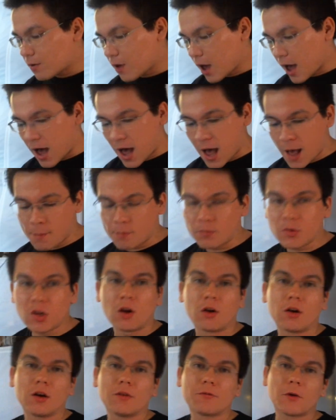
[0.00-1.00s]

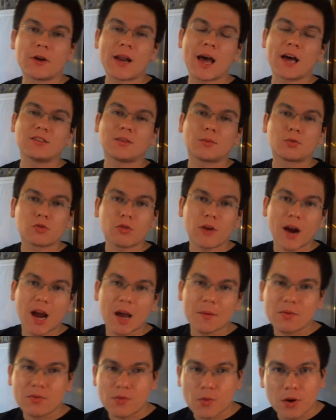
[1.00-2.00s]
For now,
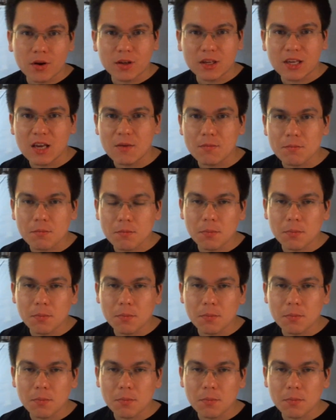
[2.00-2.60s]
subscribe if you want to keep